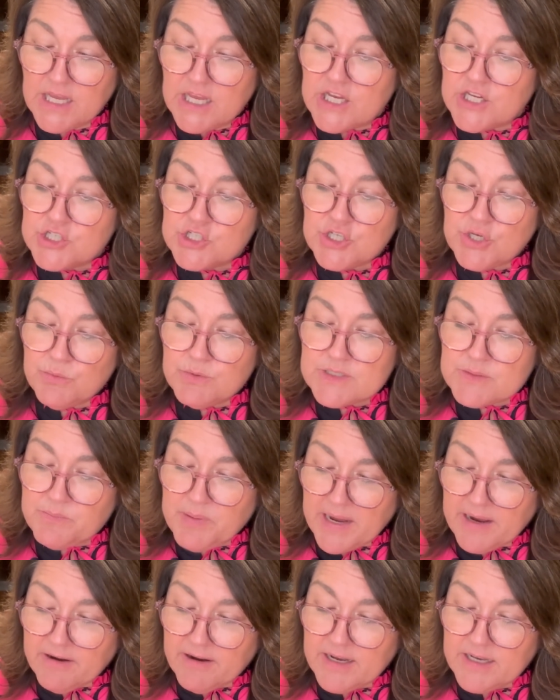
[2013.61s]
She was
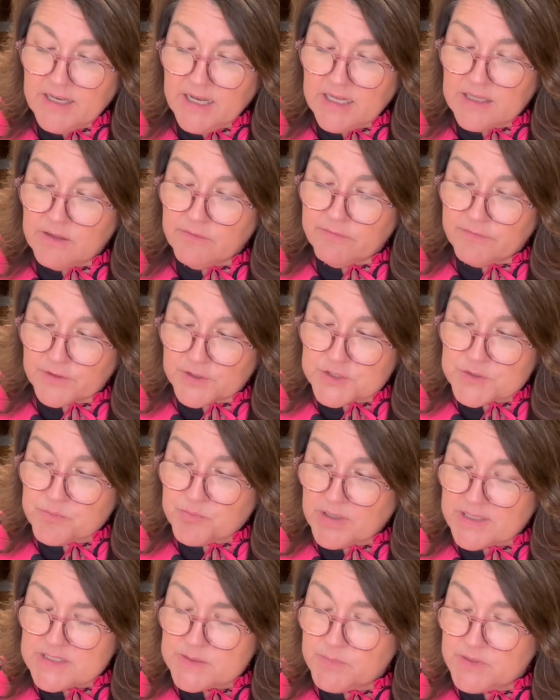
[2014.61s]
buried in the First
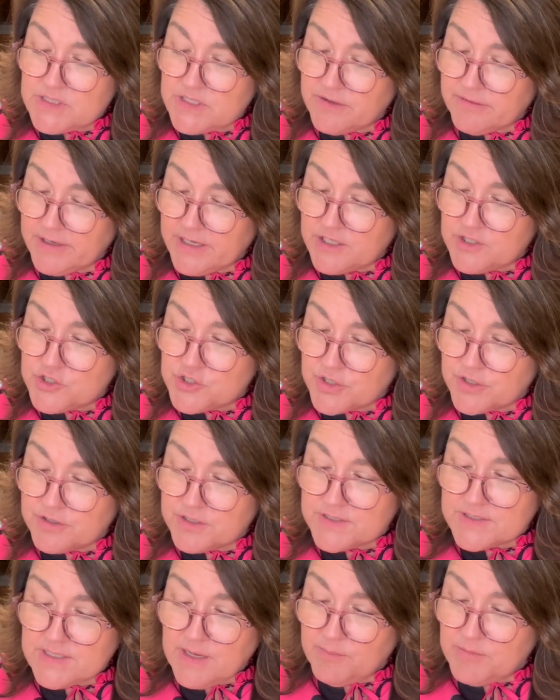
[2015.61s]
Presbyterian Church
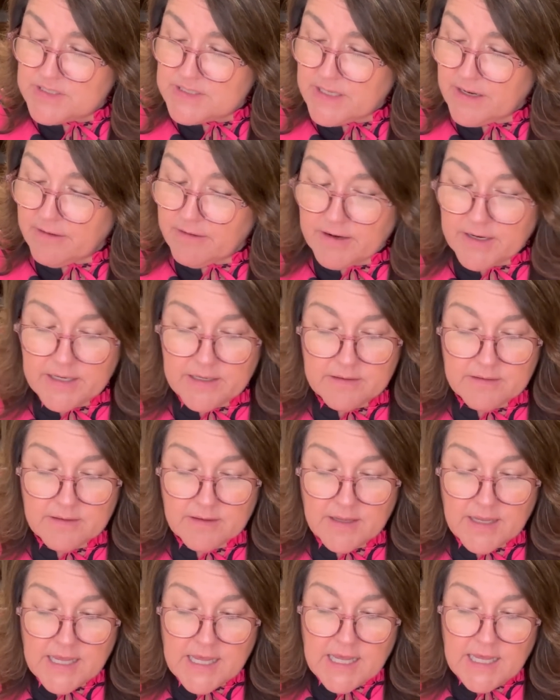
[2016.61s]
Cemetery.
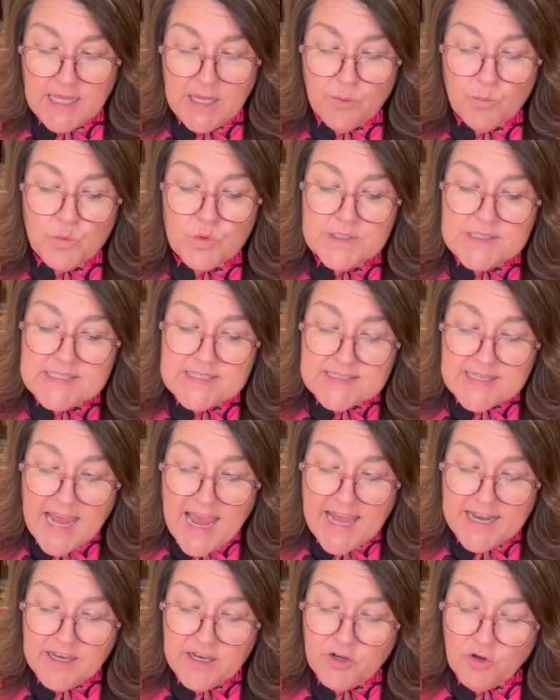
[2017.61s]
It was
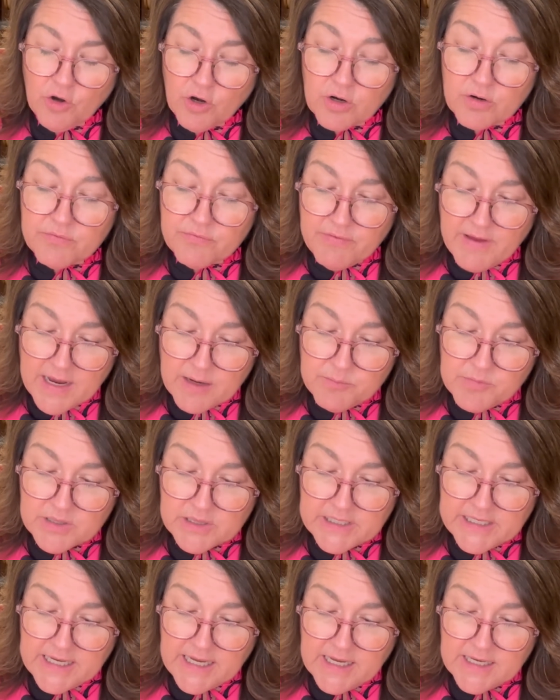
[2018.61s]
said in her
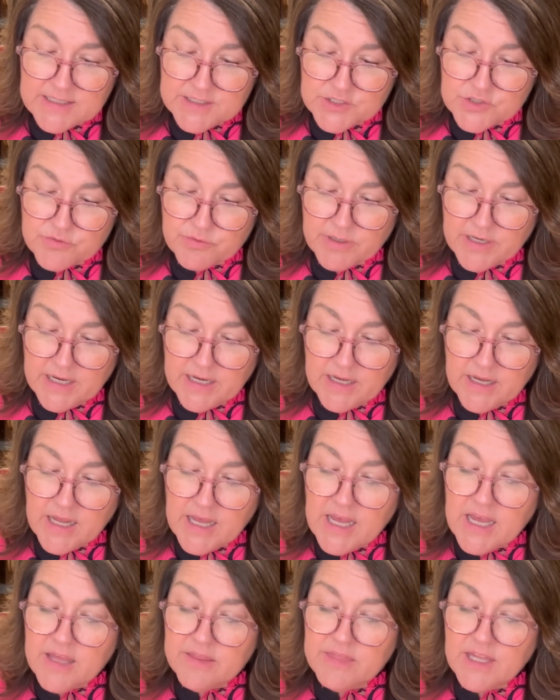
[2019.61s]
family history
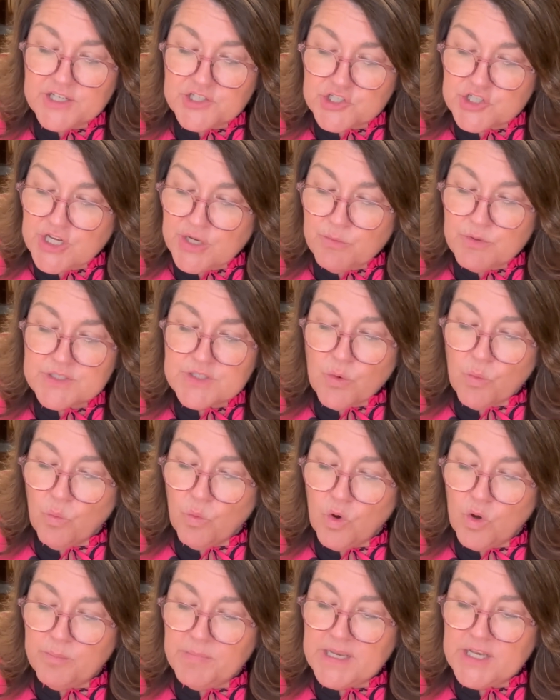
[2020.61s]
that she was a
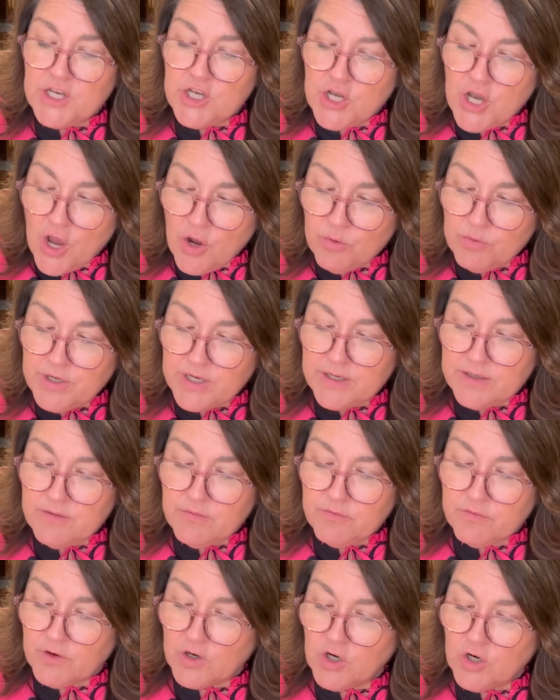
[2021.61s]
woman noted
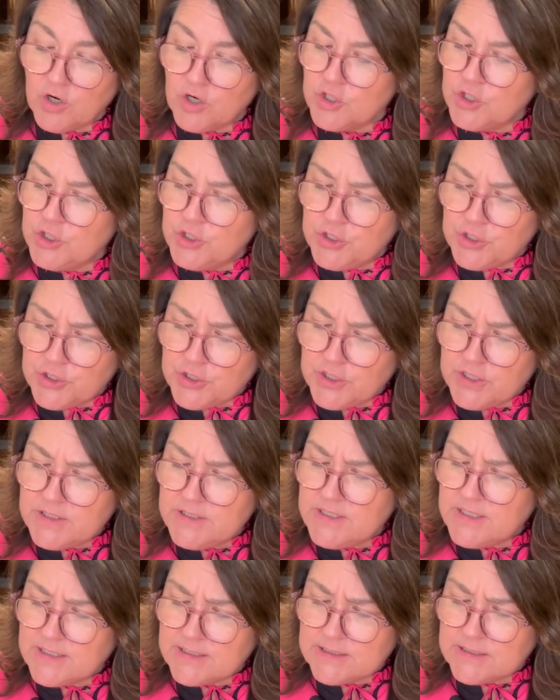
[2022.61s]
for her
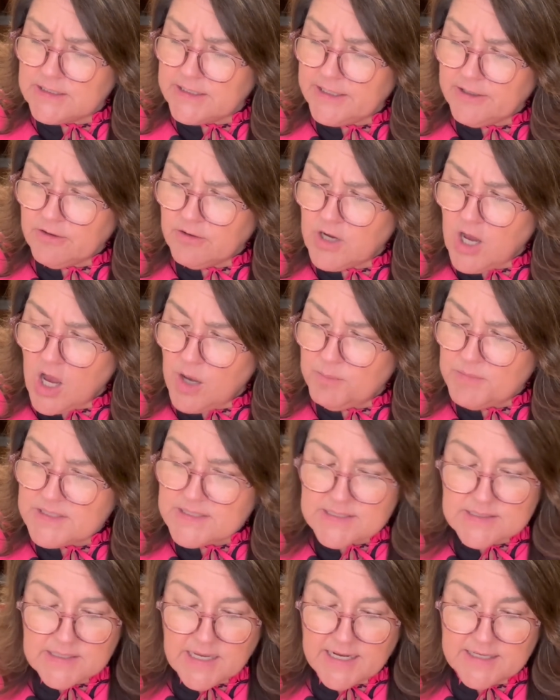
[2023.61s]
good, clear common
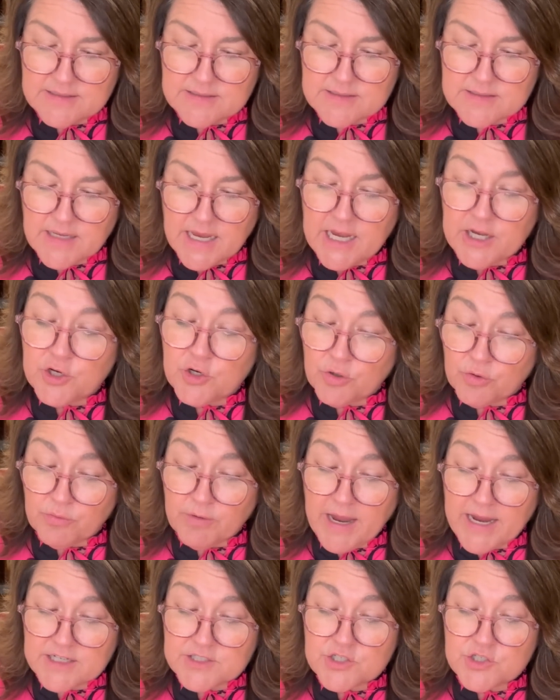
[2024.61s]
sense and
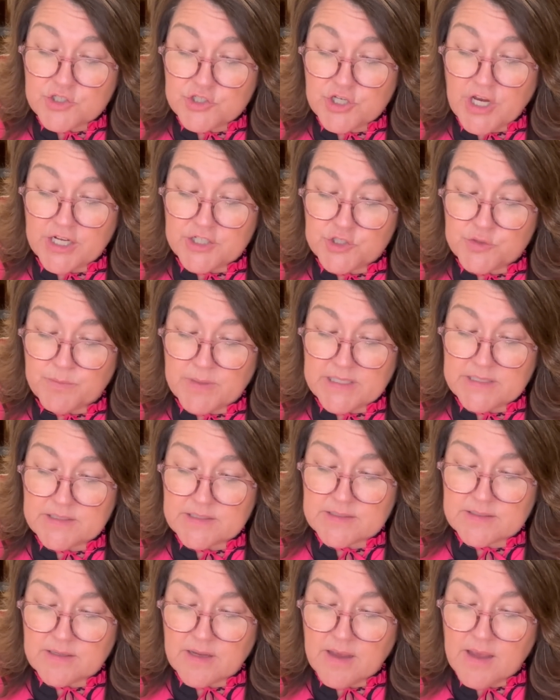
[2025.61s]
correct
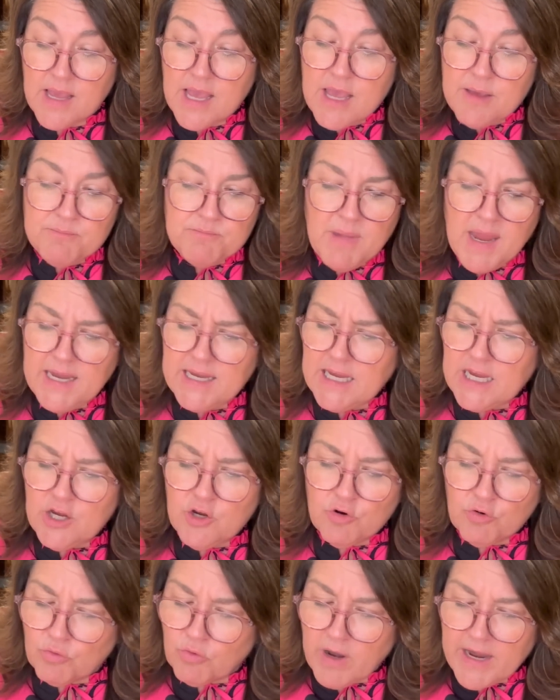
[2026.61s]
judgments, making
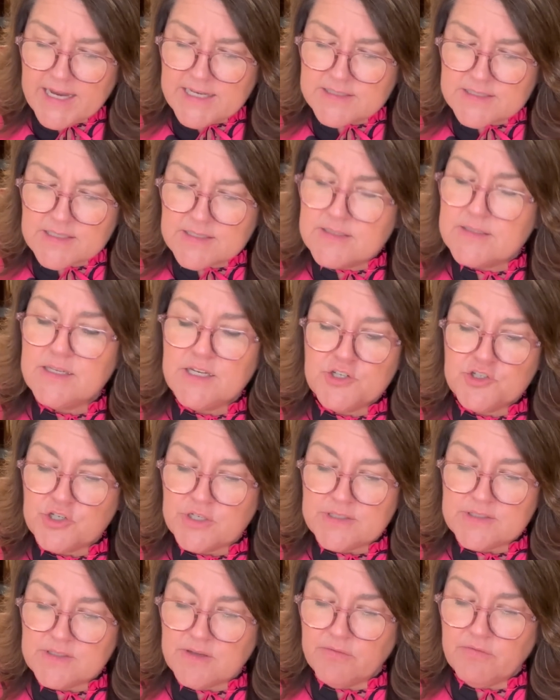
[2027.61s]
great
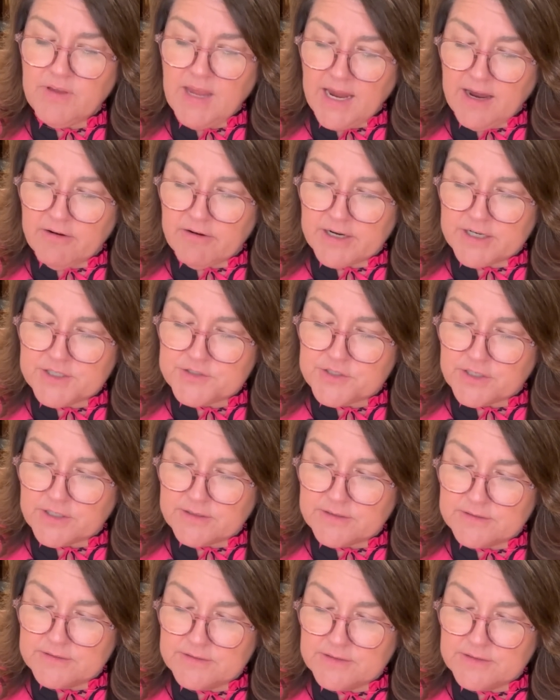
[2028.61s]
decisions of
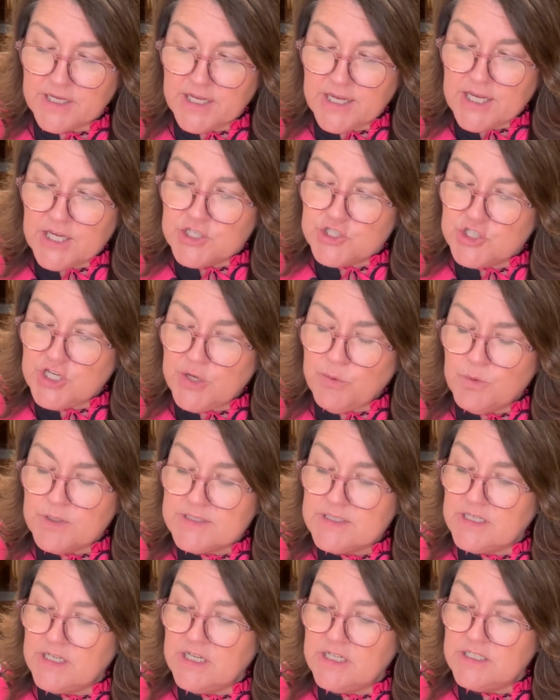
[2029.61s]
character. She
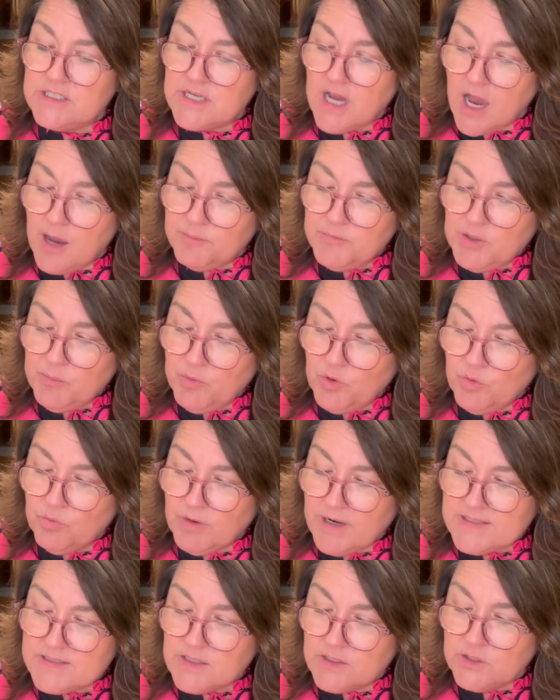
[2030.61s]
was an indomitable
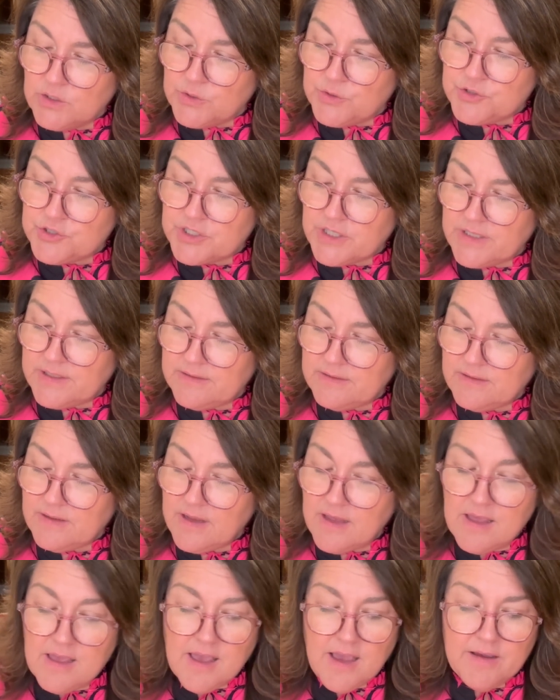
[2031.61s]
resolution
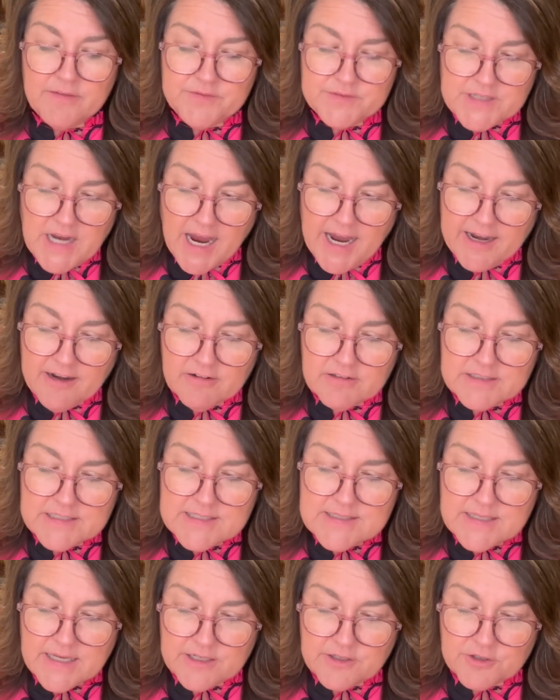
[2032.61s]
of
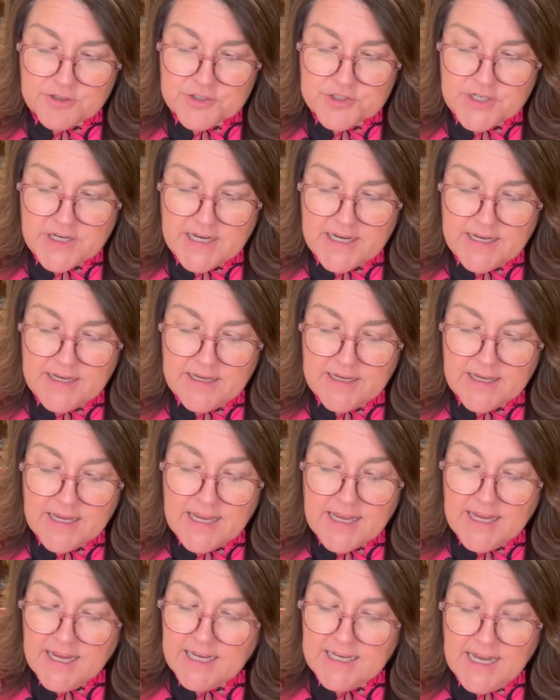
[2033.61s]
tireless energy
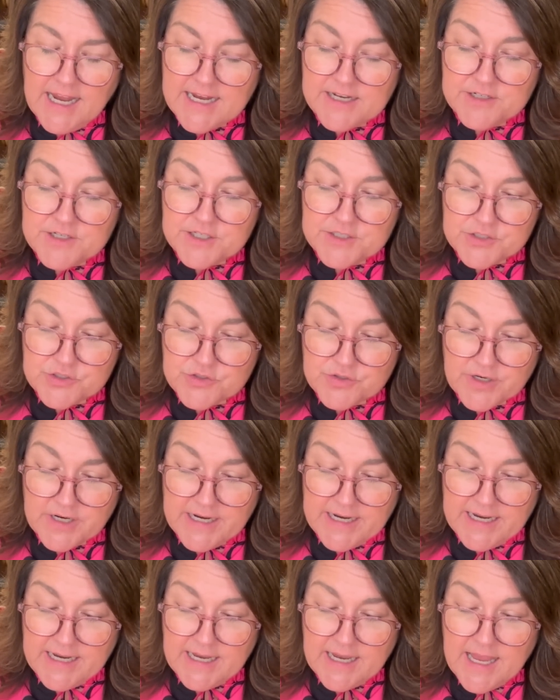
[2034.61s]
and
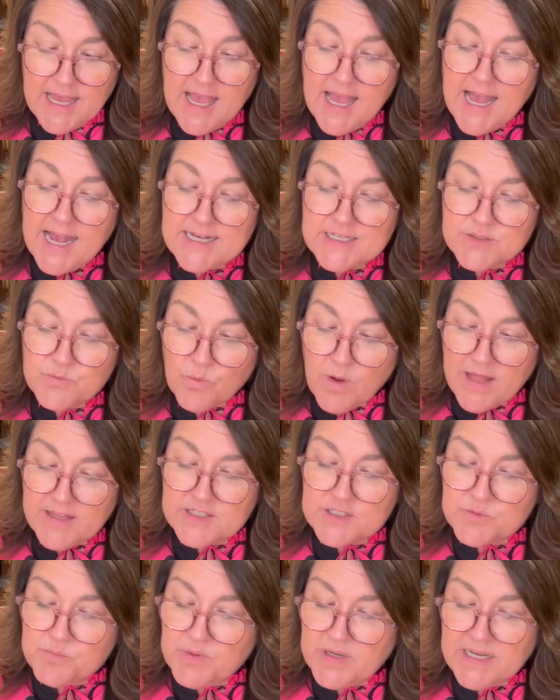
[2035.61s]
industry, as well
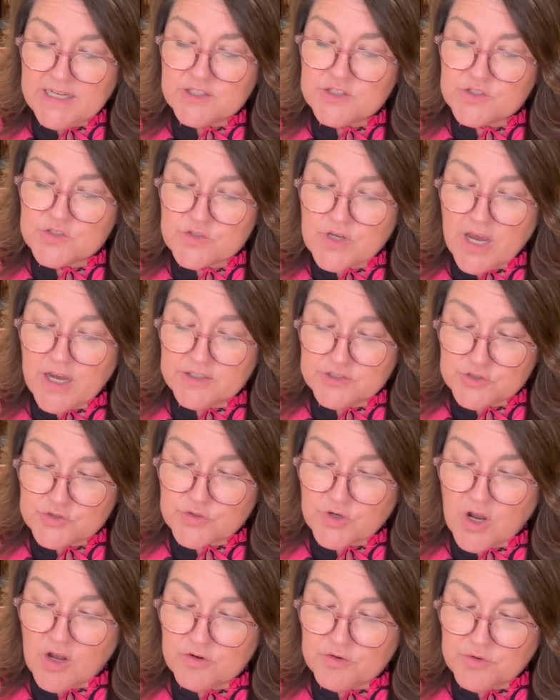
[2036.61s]
as being a
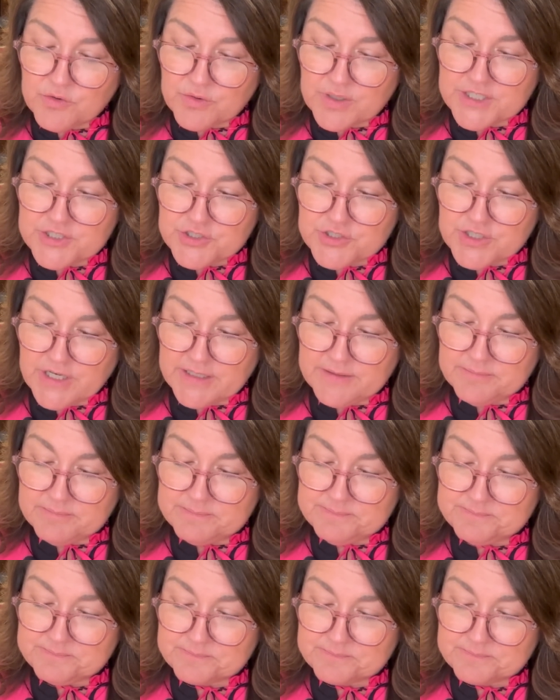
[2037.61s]
strong Christian.